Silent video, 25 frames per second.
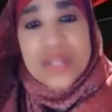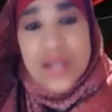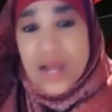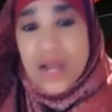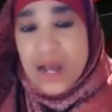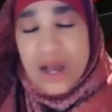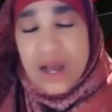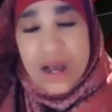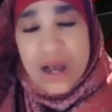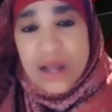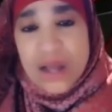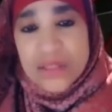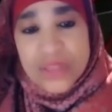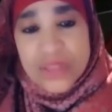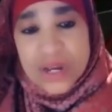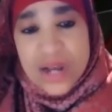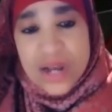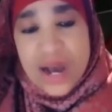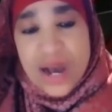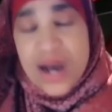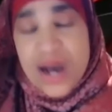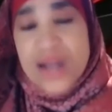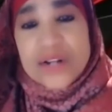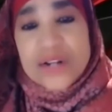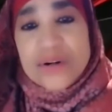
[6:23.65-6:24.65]
the
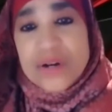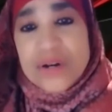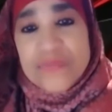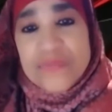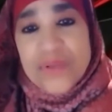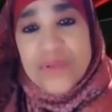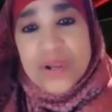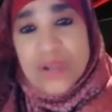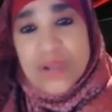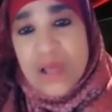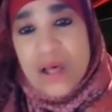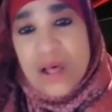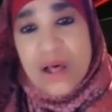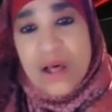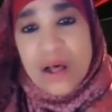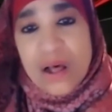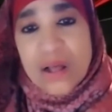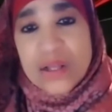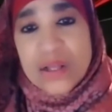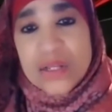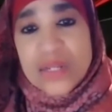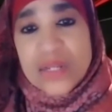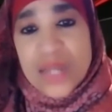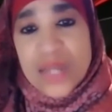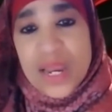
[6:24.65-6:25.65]
qadr of Allah.